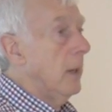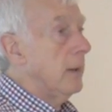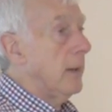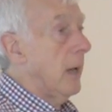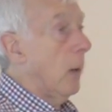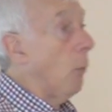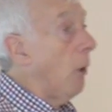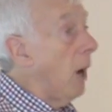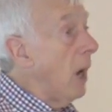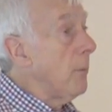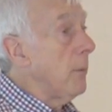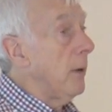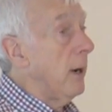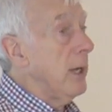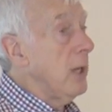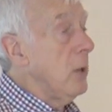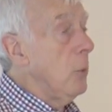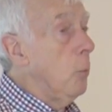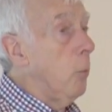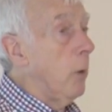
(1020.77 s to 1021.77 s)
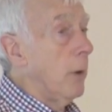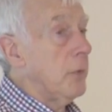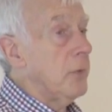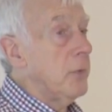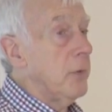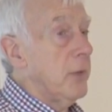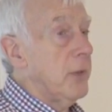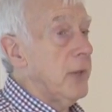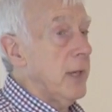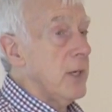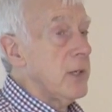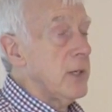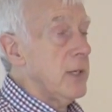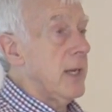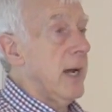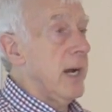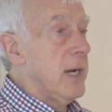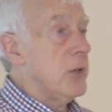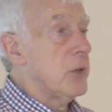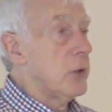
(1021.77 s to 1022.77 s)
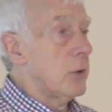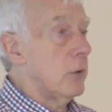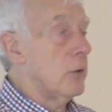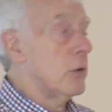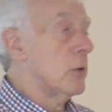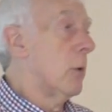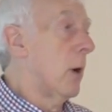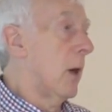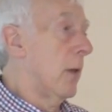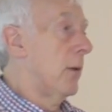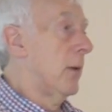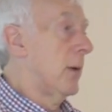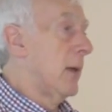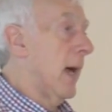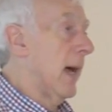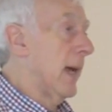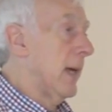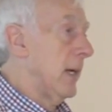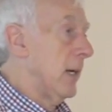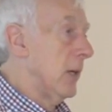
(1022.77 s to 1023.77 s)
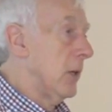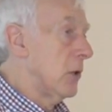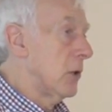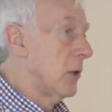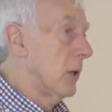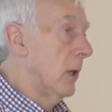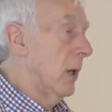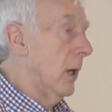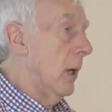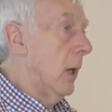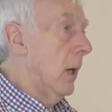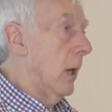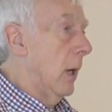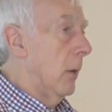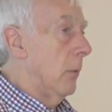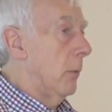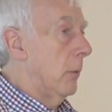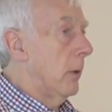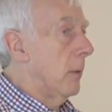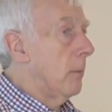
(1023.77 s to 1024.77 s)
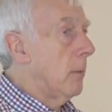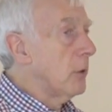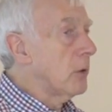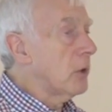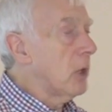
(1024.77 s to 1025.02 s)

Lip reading: Now, why might you want things in age groups rather than age? The most